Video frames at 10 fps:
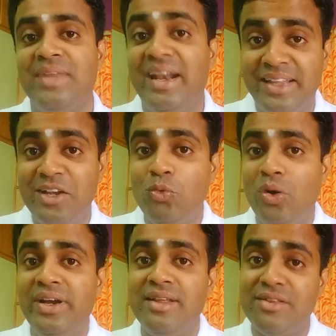And that is
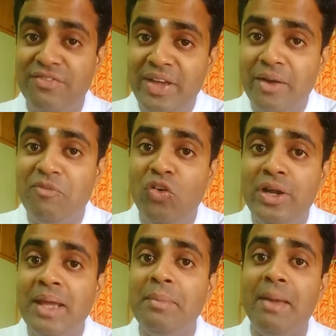what it is. If we are
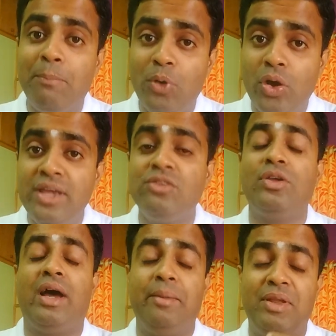full-time employees,
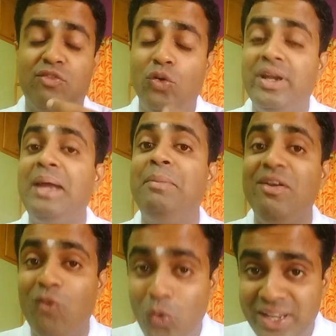I mean full-time
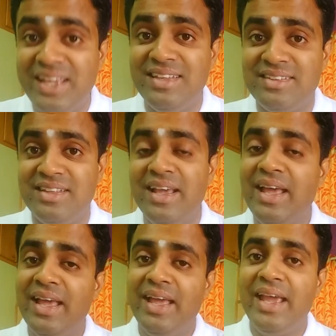devotees,
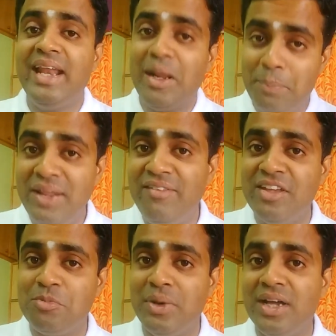in our
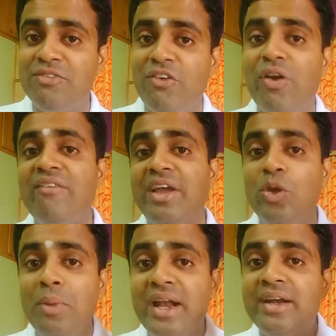previous birth, we would have
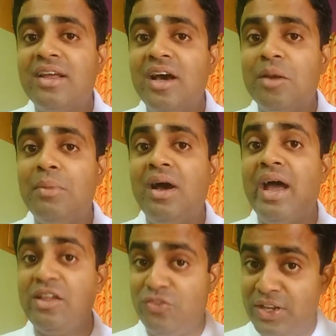accumulated karma
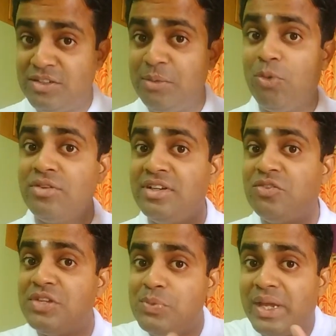as fixed deposits
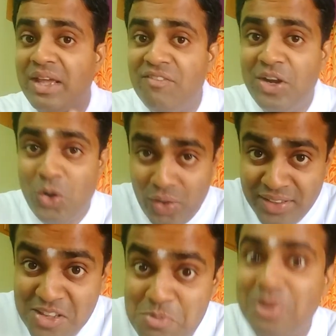which we can withdraw
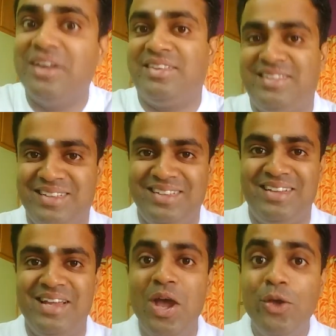in this birth.
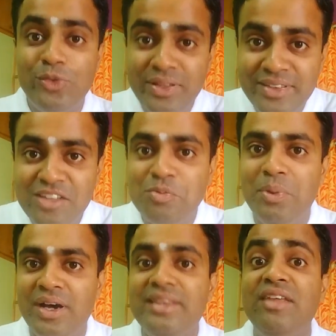So, in this
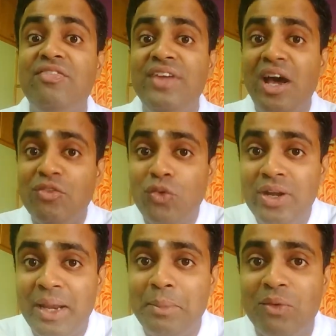birth, if we are full
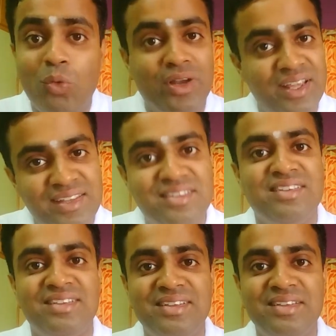time
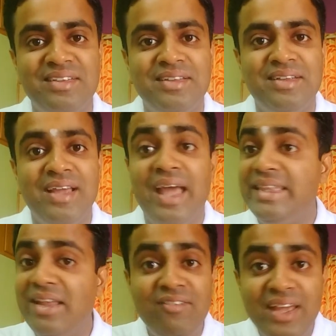devotees,
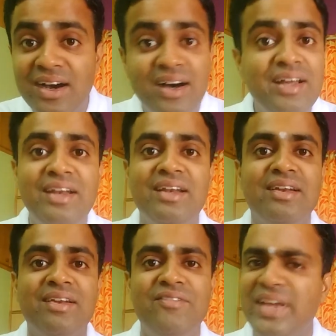then we
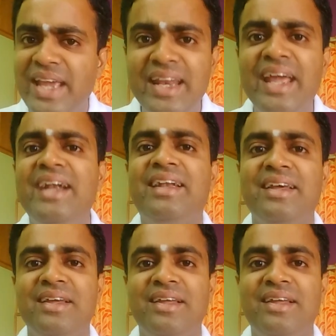earn, we can get.